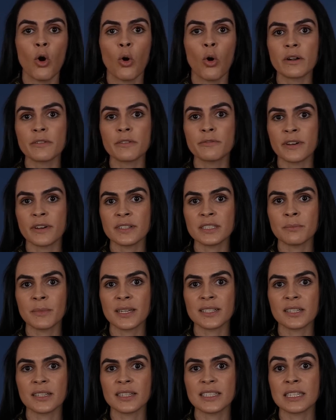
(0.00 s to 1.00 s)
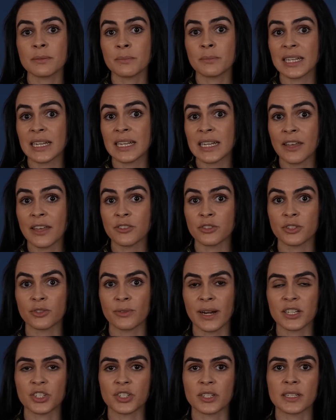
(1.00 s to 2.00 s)
or fundamentalism in another
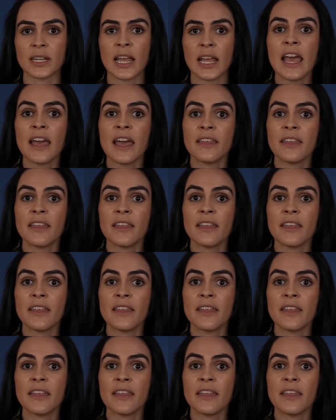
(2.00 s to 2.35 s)
direction.